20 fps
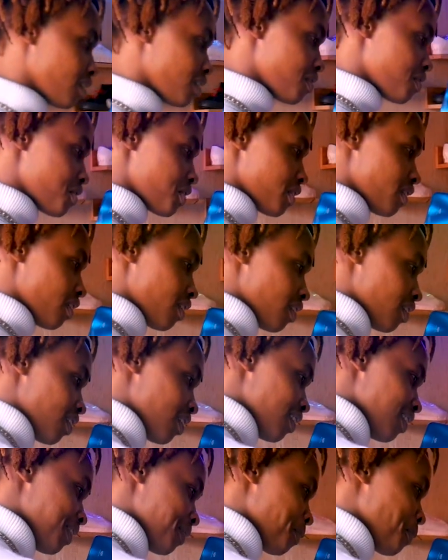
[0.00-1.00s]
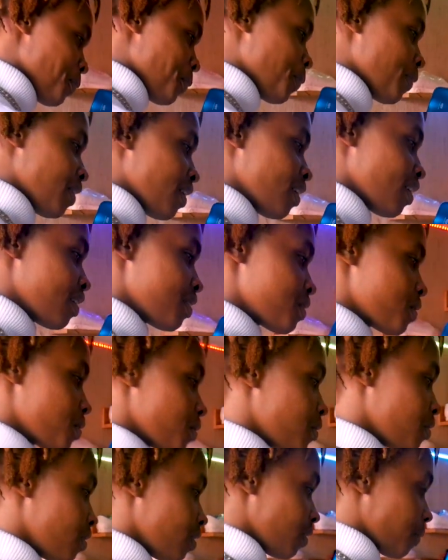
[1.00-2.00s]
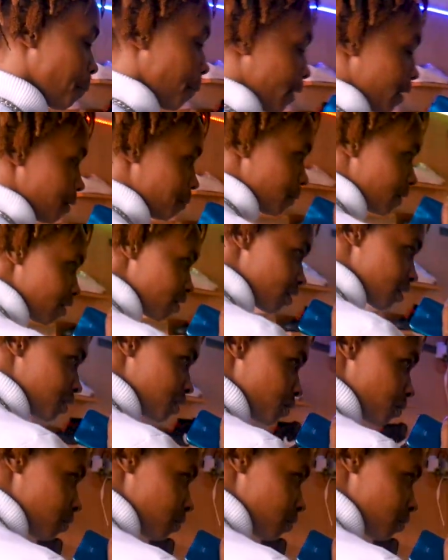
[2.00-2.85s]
and Sherry. So, Imelda, can